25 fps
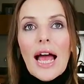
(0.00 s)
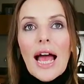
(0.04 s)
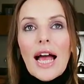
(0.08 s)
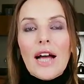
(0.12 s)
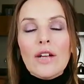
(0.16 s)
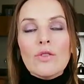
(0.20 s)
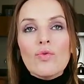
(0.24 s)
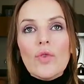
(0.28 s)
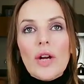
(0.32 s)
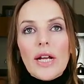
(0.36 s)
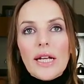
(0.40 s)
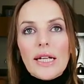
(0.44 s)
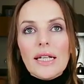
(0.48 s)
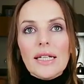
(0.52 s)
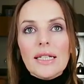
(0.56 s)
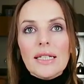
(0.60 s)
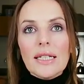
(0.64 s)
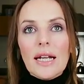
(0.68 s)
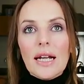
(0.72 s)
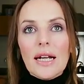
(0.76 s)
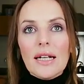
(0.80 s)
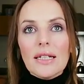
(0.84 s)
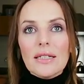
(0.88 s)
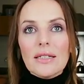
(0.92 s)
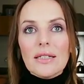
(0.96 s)
And
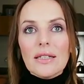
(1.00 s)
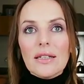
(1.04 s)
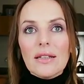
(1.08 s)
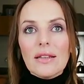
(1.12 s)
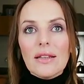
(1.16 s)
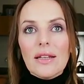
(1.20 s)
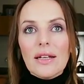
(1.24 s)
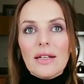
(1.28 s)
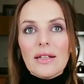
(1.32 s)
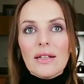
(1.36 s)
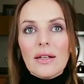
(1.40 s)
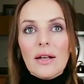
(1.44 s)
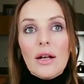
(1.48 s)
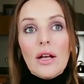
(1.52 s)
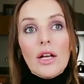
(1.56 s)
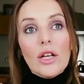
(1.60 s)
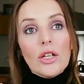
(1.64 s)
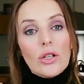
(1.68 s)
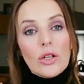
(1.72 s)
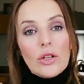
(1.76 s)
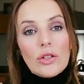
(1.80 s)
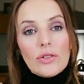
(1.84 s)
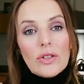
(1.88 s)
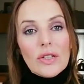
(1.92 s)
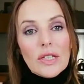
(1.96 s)
recognizing that,
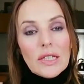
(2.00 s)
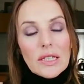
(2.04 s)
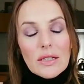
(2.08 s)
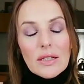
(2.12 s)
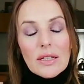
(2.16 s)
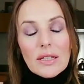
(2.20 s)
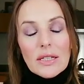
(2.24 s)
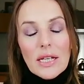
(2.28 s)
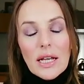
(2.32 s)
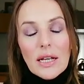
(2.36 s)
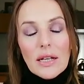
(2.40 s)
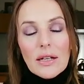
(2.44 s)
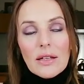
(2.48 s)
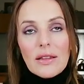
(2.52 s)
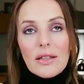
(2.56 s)
the second